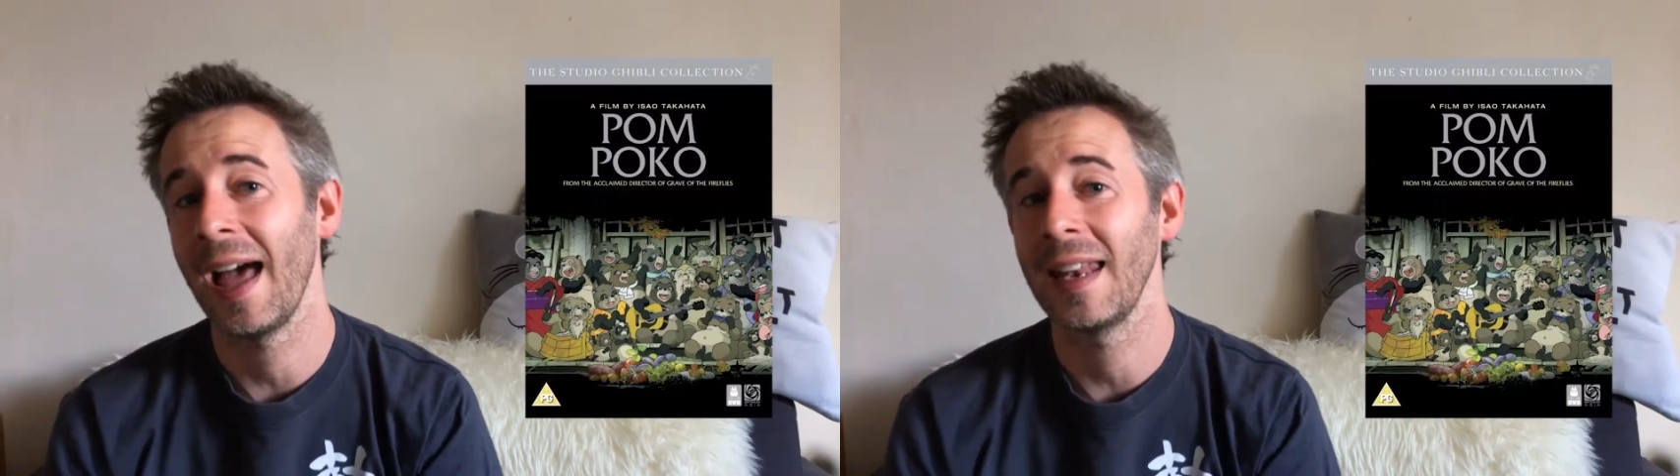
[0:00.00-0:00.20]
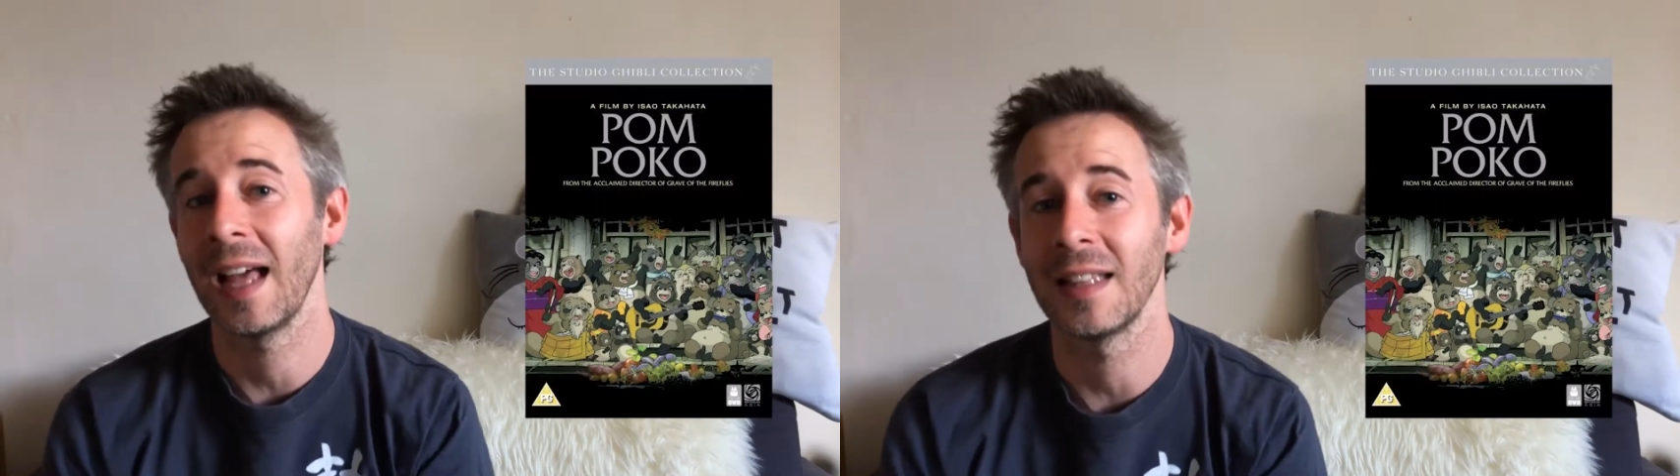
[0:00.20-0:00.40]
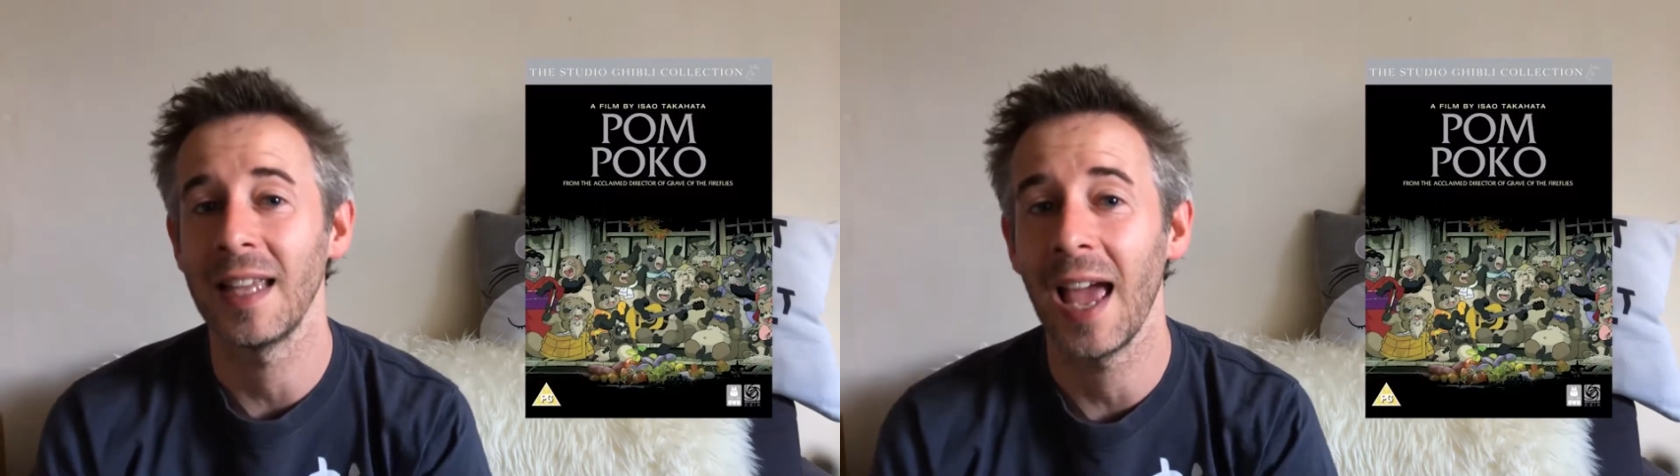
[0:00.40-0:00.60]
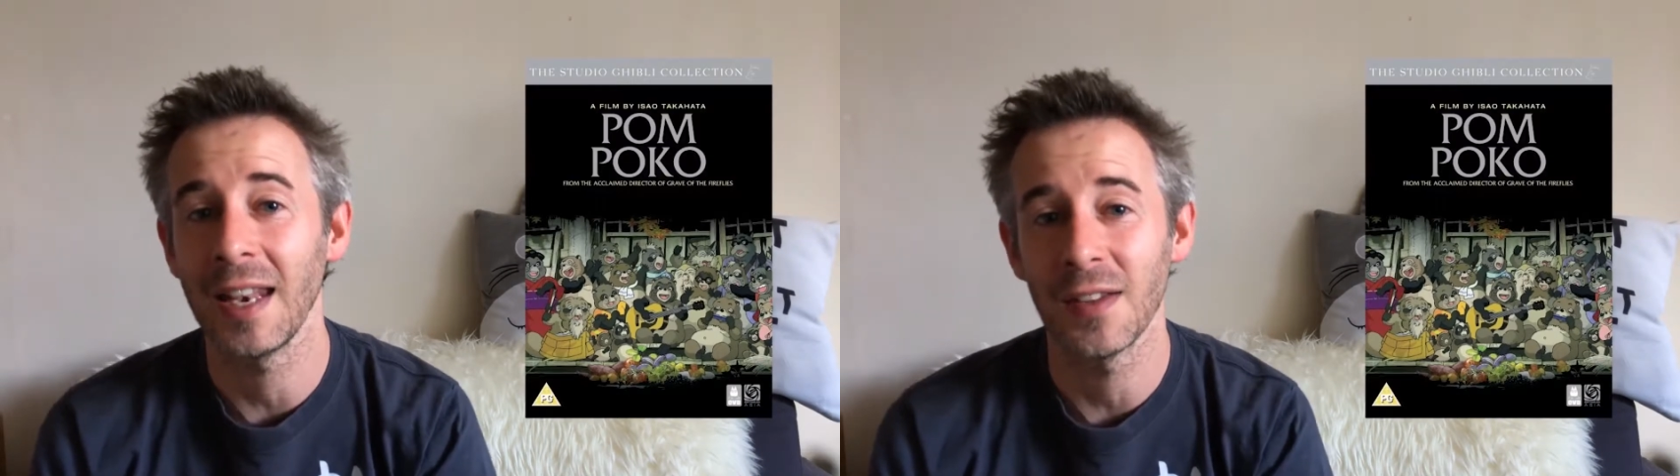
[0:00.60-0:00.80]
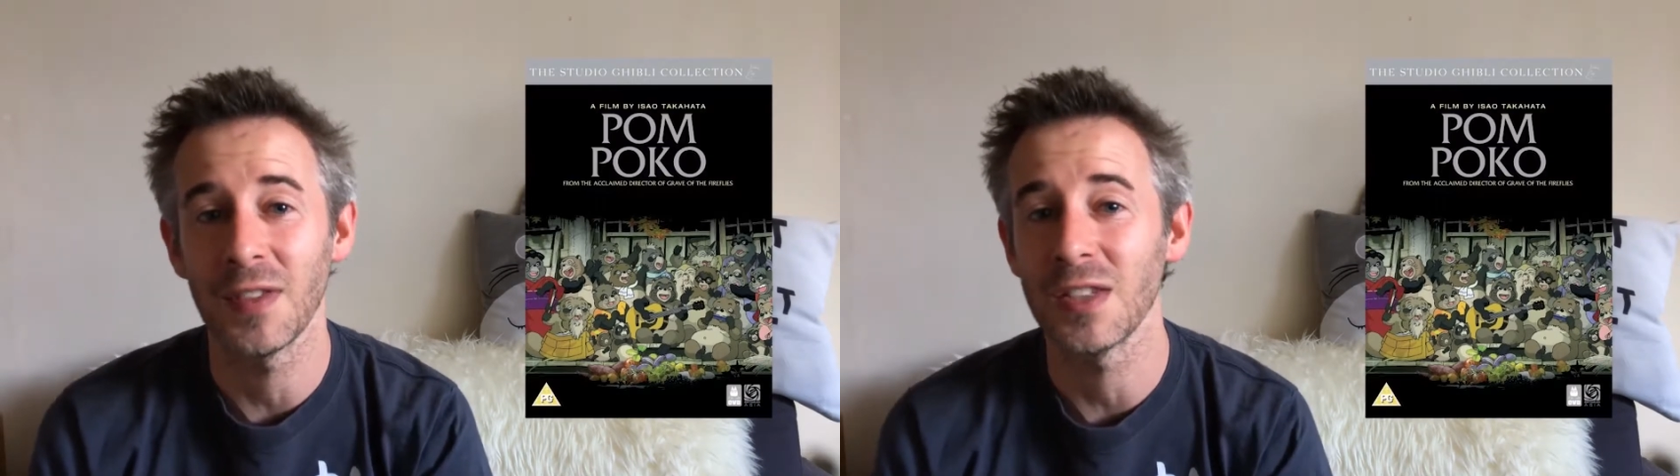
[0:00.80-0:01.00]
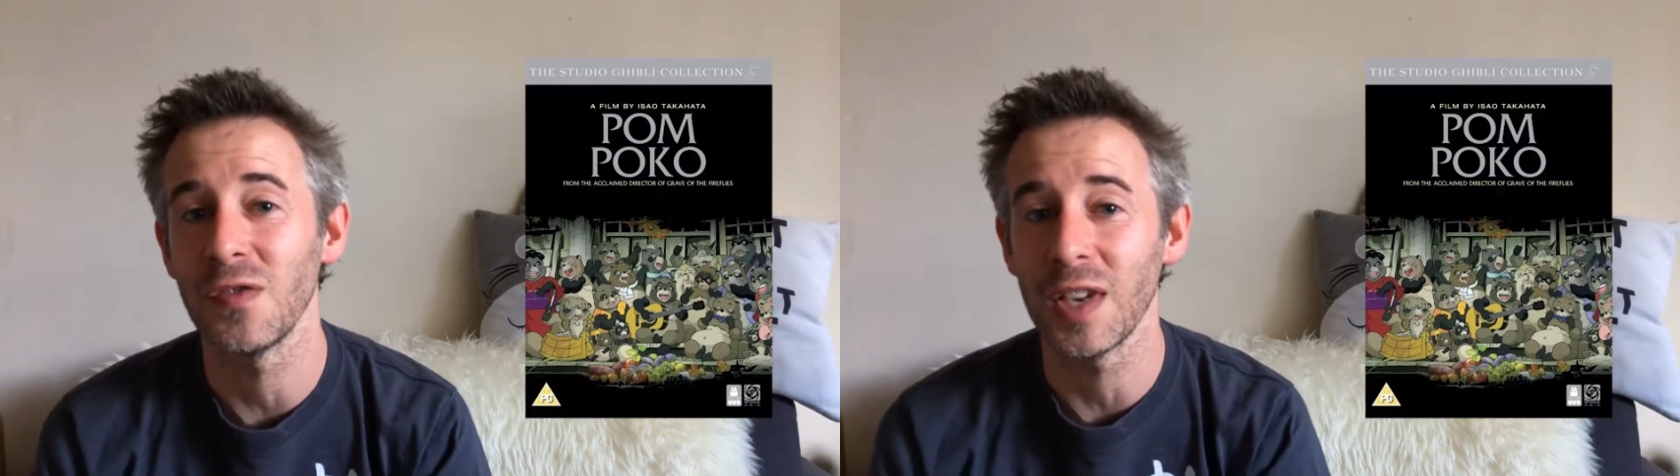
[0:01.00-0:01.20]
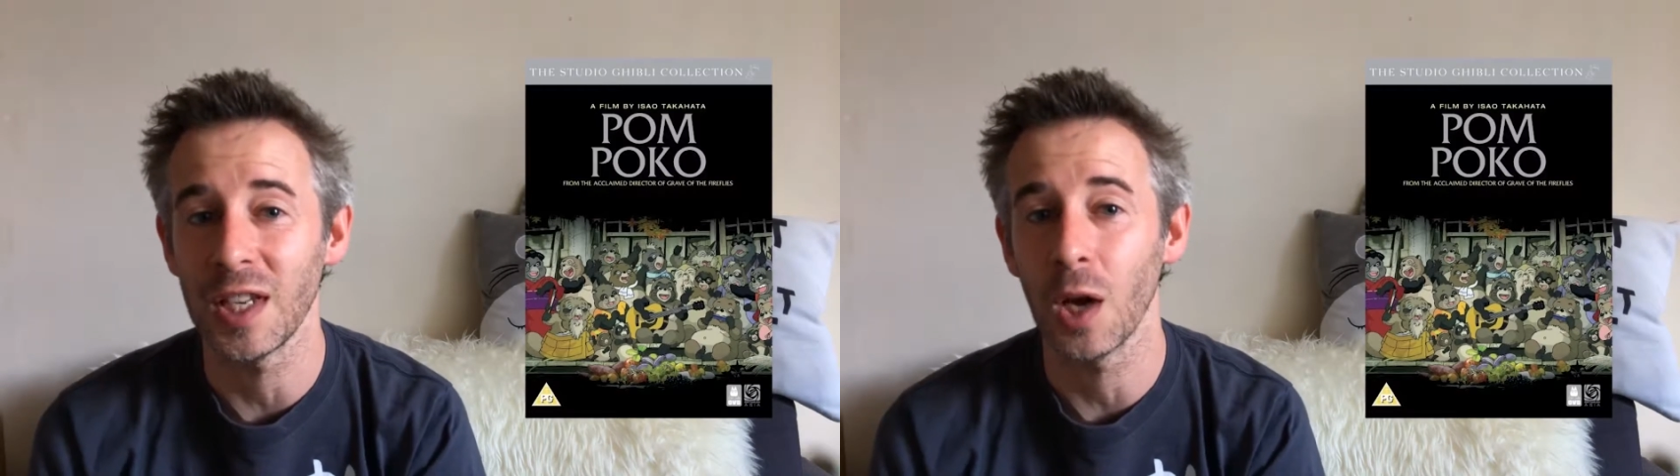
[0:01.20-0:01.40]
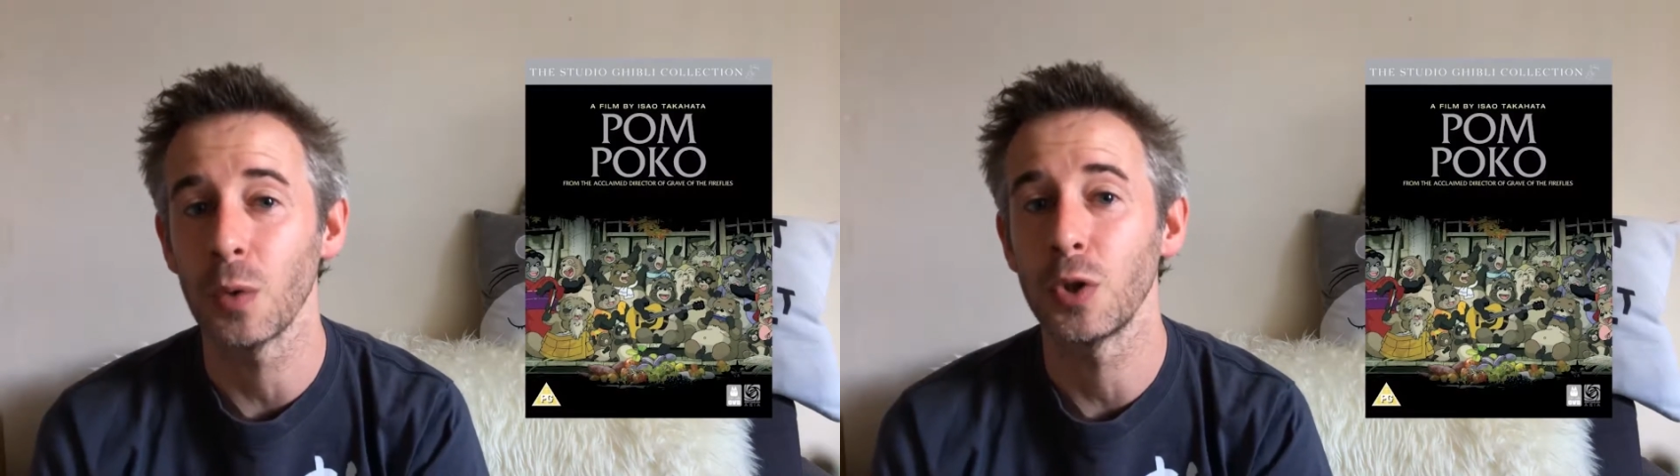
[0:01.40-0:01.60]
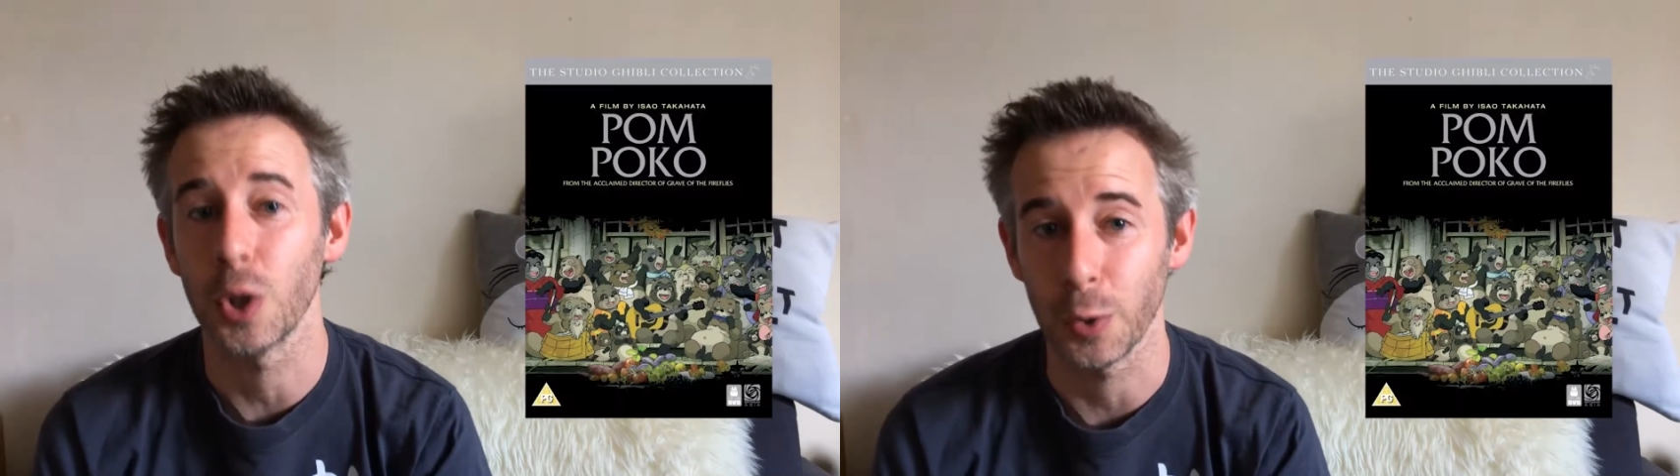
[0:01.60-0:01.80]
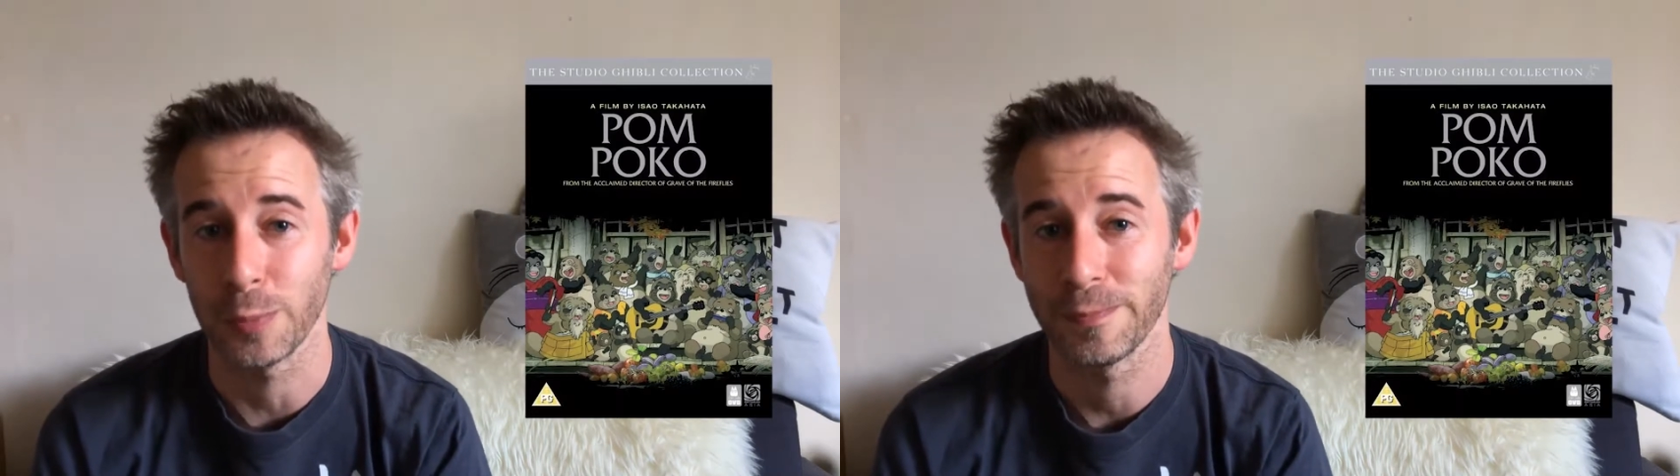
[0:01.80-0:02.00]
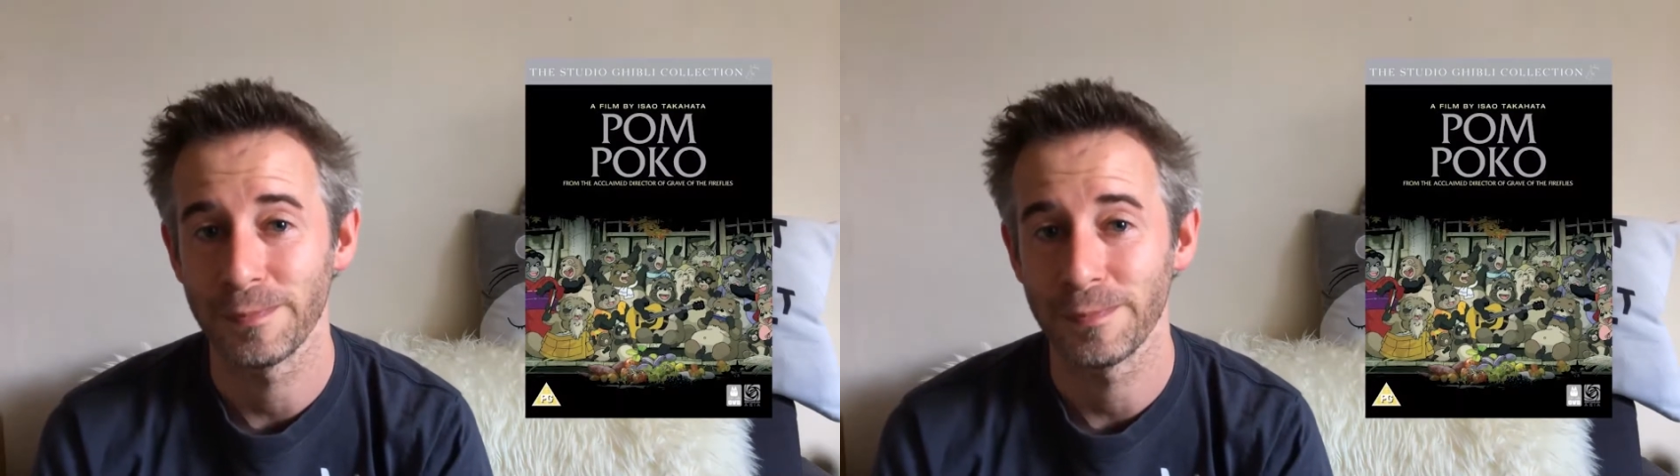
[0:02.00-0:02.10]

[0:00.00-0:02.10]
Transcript: and at the end of this video too.